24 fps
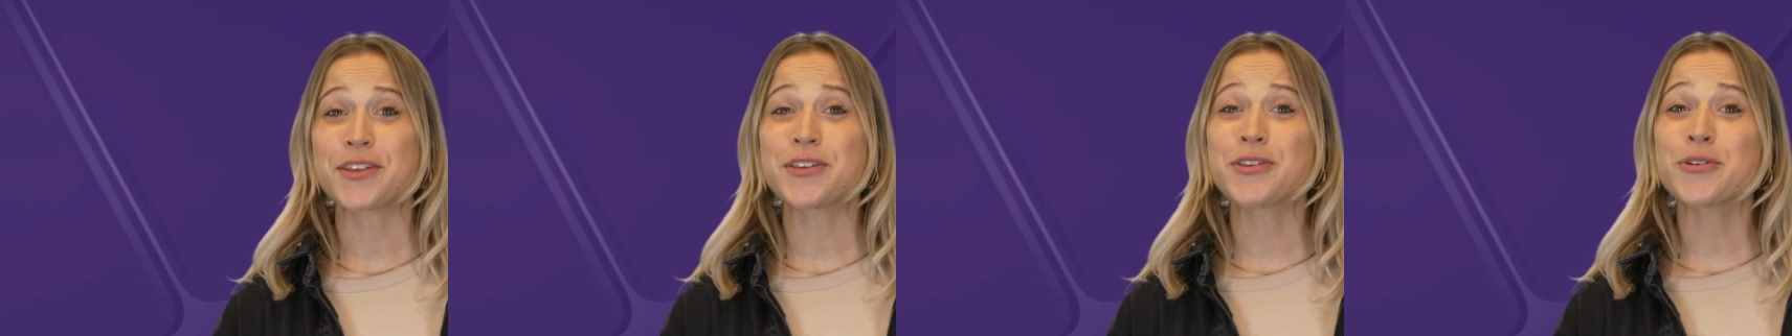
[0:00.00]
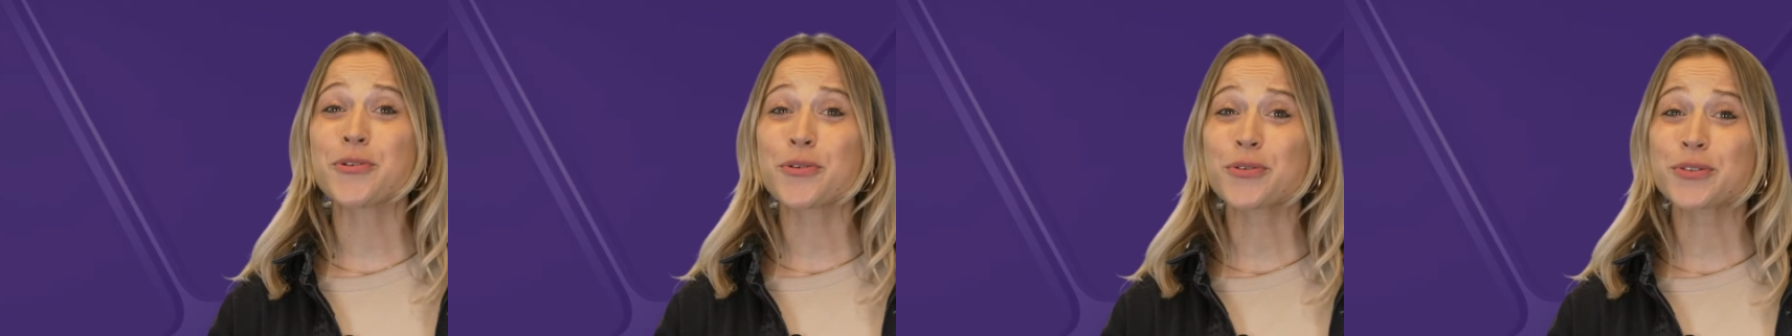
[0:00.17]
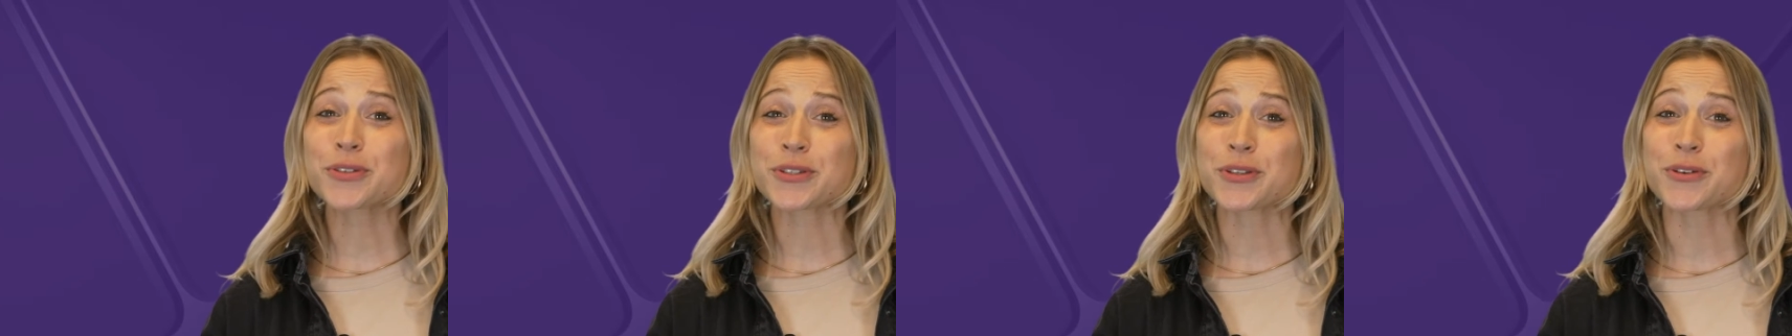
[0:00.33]

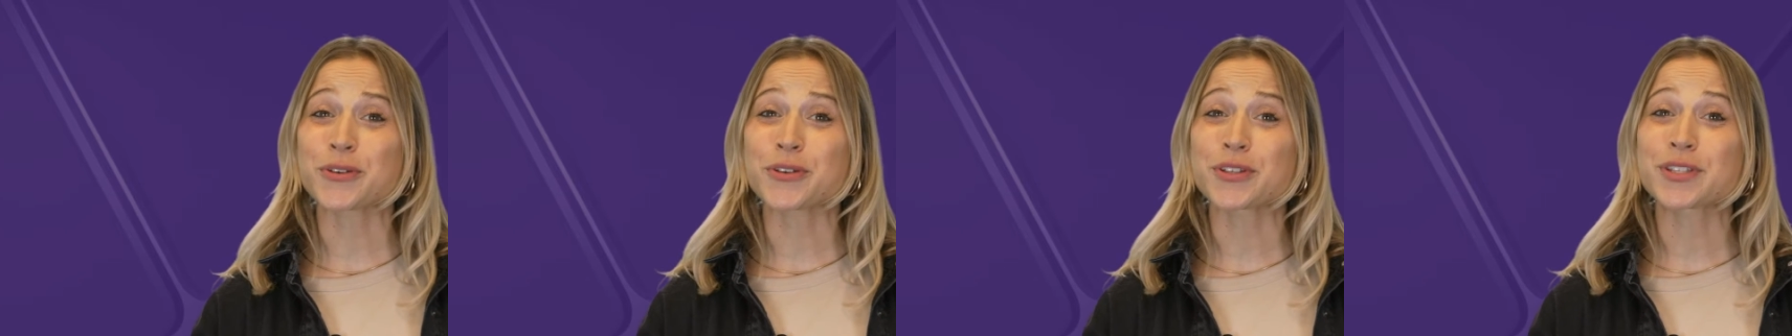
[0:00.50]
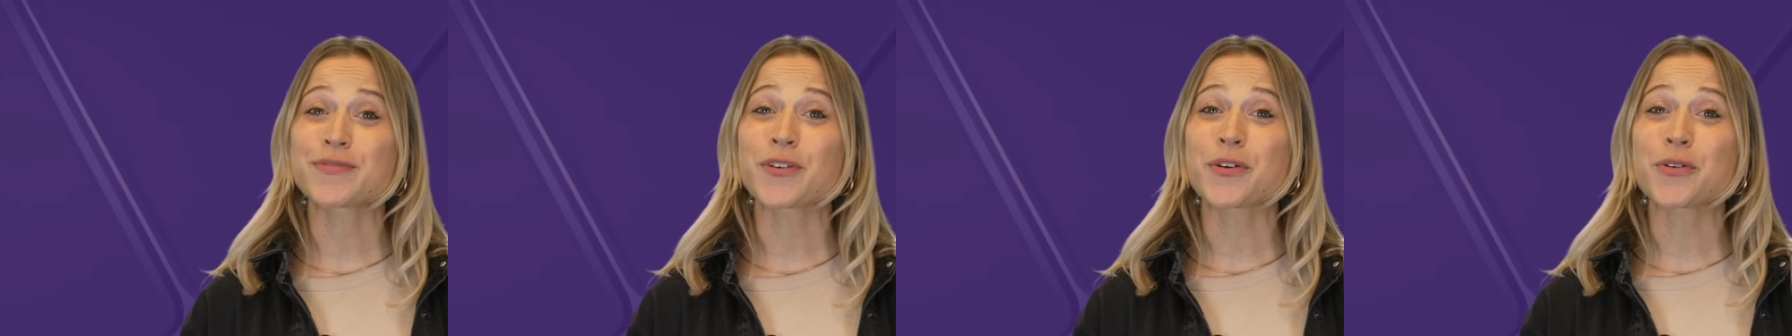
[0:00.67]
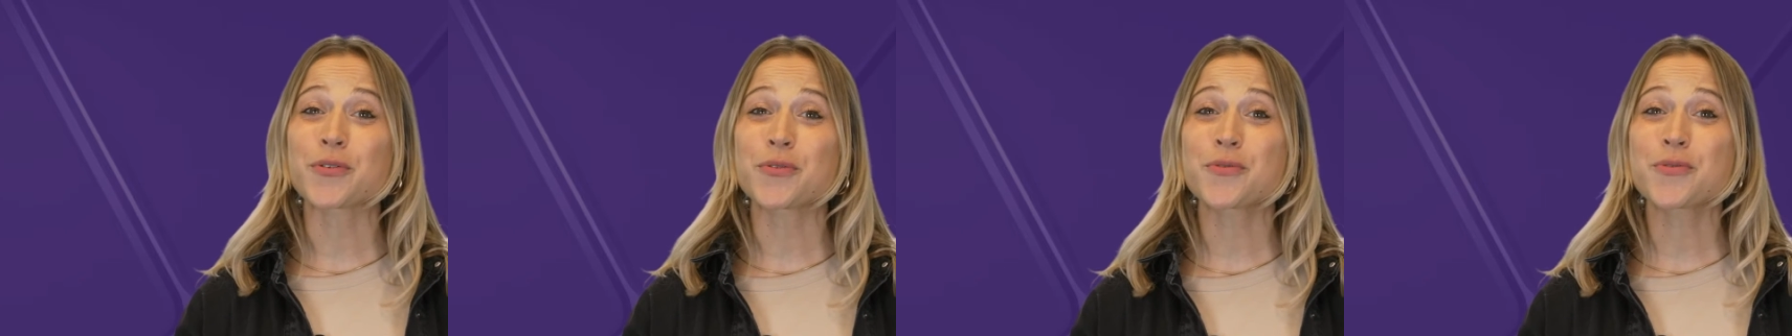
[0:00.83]
your source
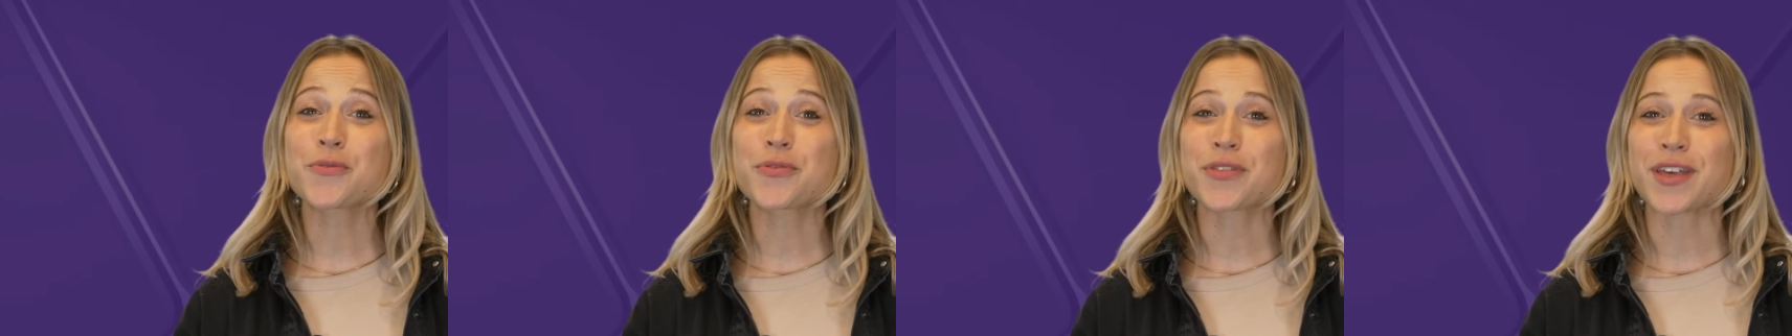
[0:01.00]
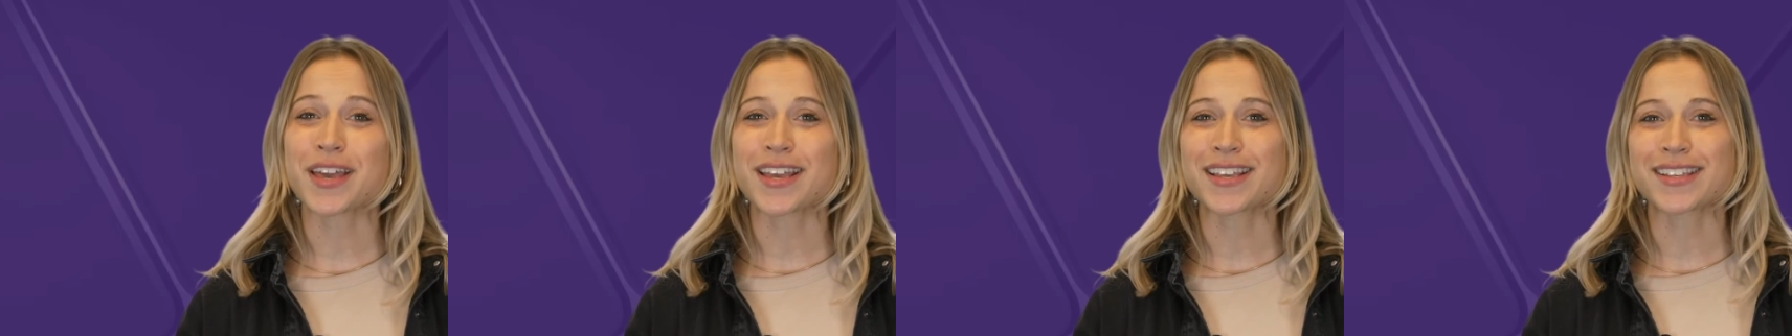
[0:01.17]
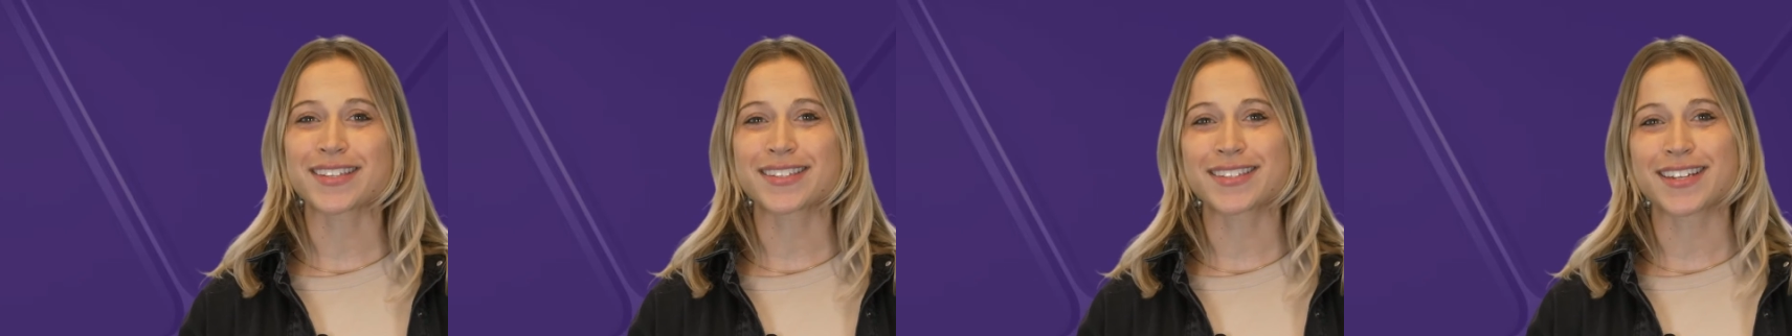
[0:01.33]
for all
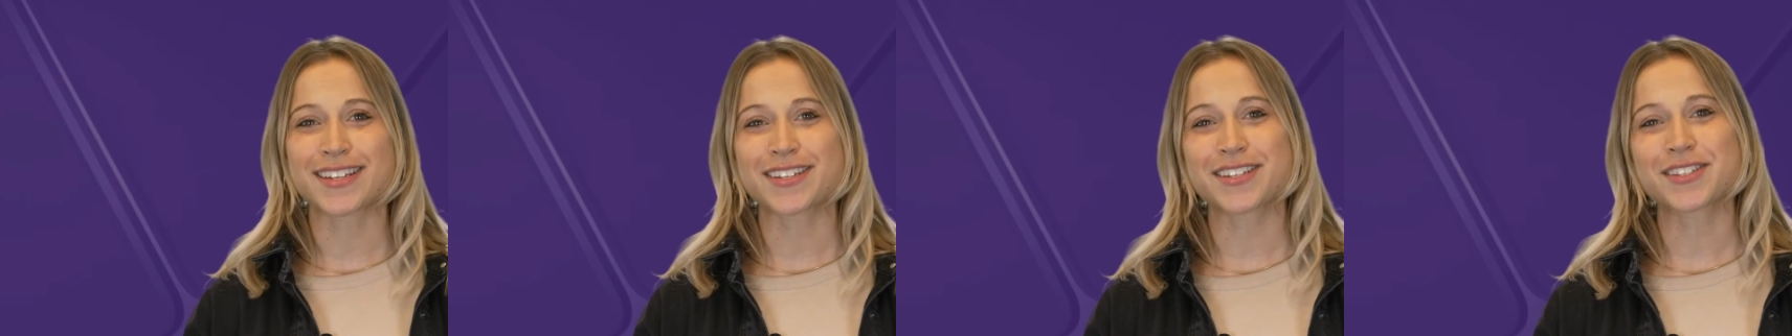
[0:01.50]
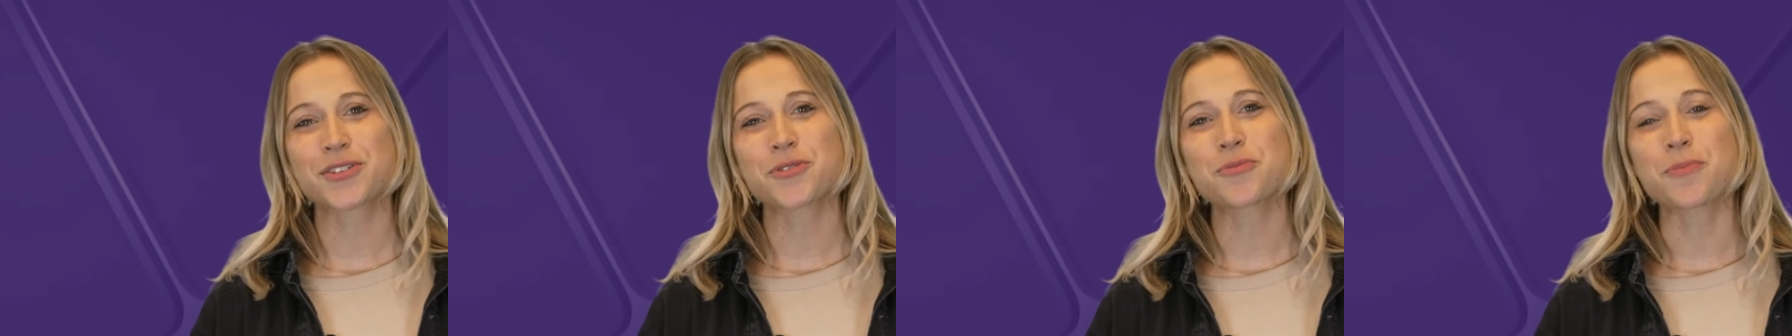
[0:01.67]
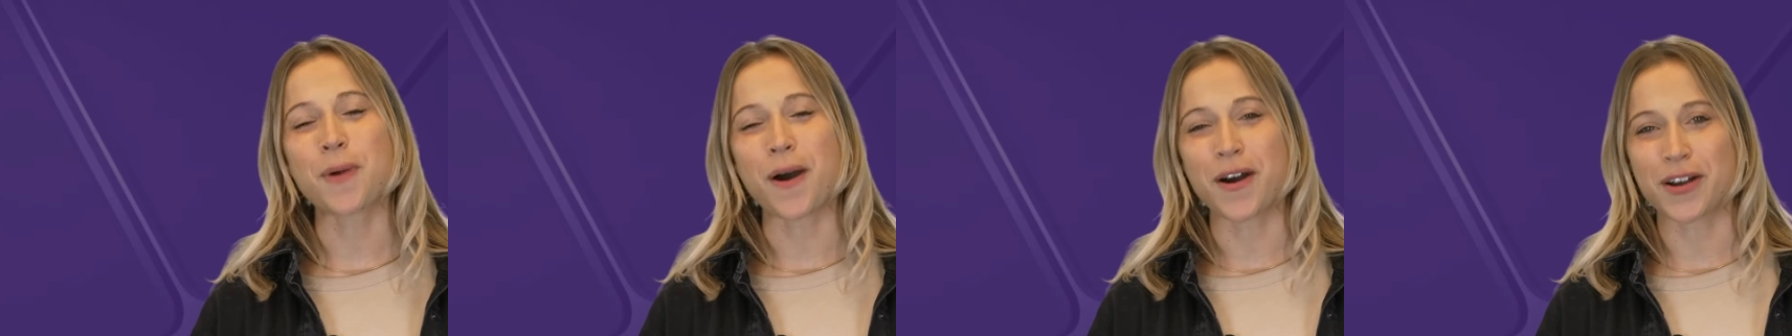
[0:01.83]
things
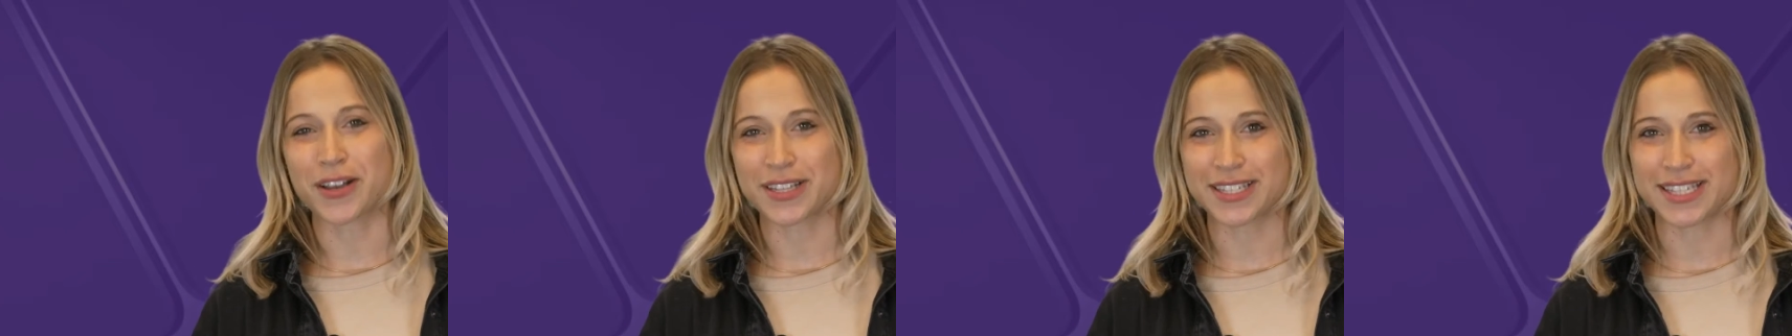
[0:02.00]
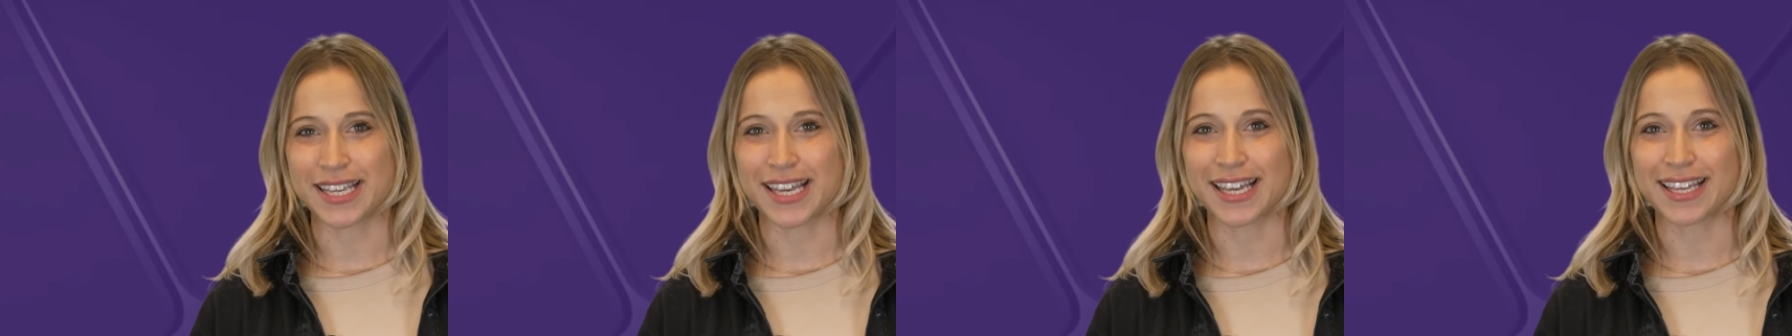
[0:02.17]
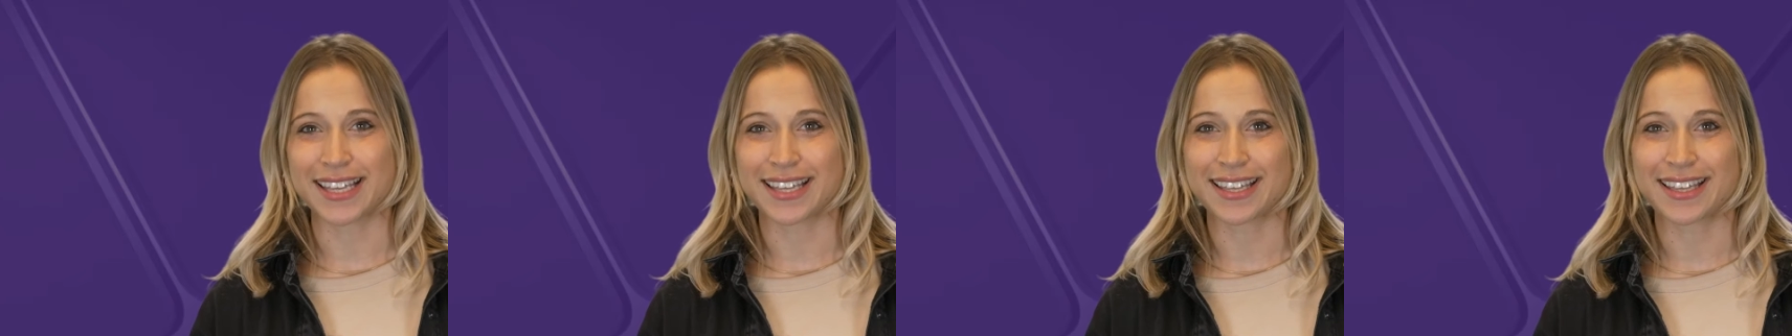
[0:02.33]
digital
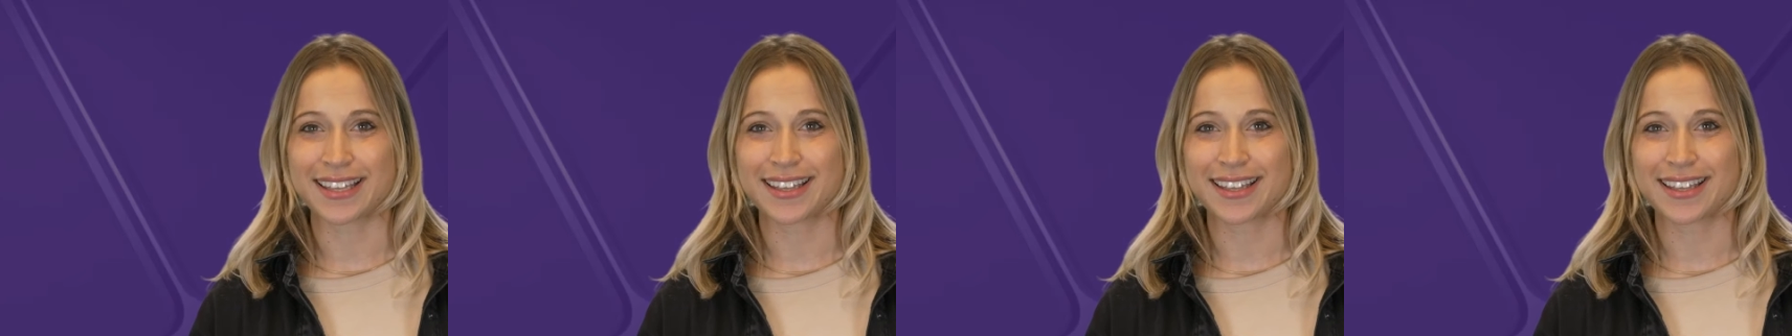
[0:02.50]
marketing.